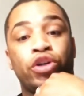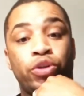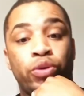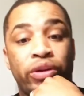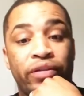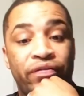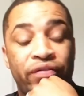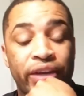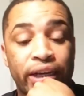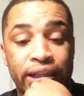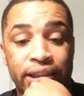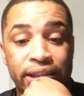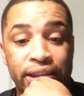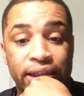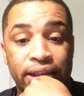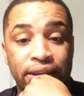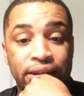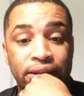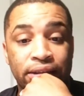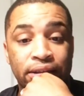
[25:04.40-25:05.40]
what are we going to do to
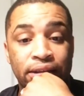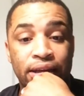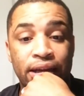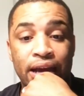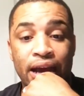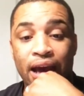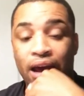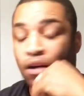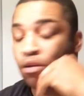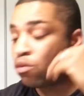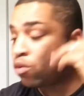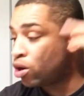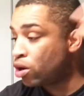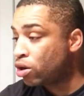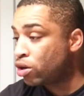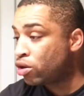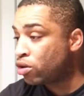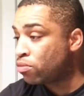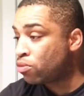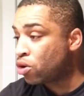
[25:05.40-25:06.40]
fix it?
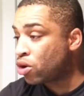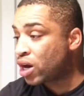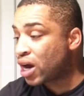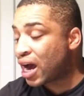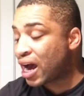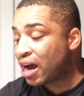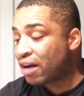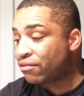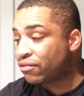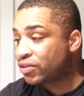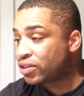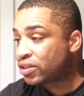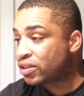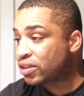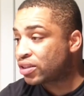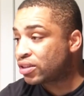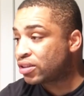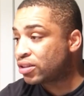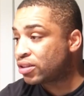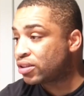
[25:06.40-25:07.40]
I don't want to go to no more
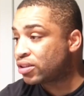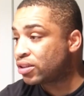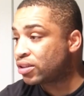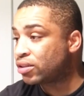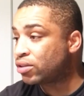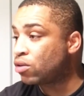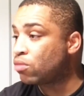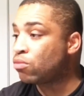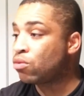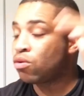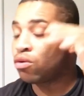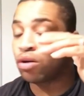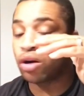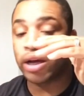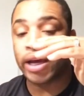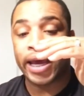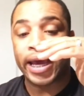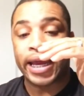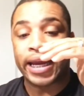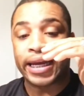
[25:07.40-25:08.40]
conferences and
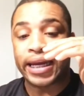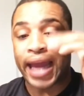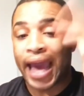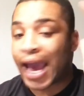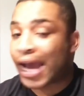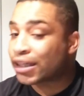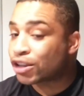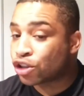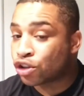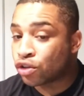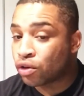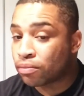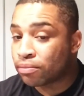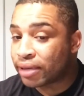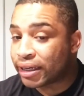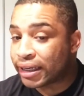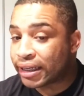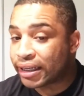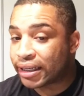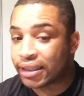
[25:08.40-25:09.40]
no more
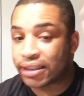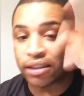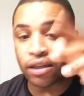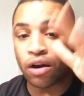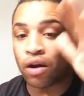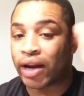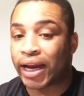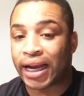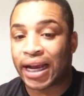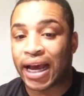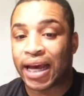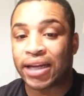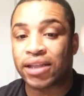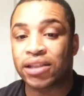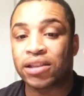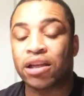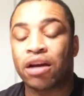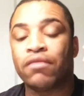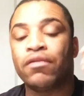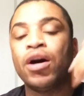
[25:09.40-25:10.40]
national meetings and all
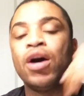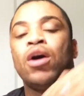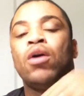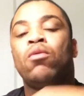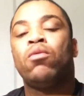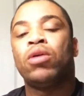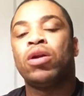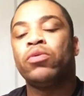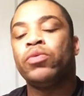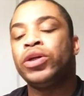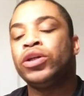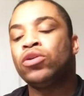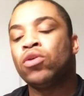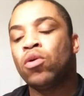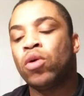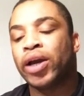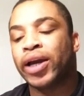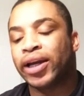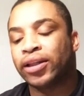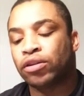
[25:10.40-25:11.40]
that kind of stuff. What
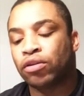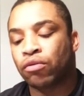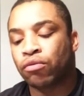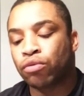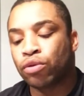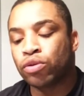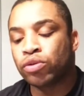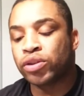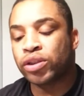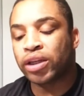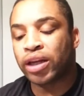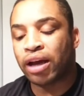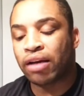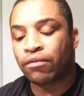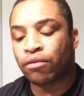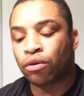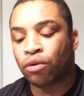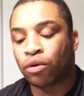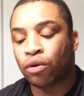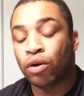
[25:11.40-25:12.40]
are we doing at the
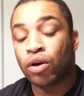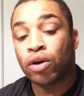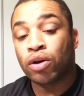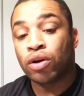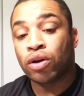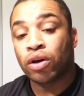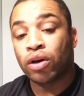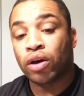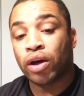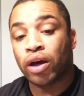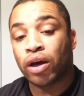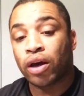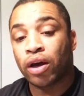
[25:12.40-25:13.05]
roots level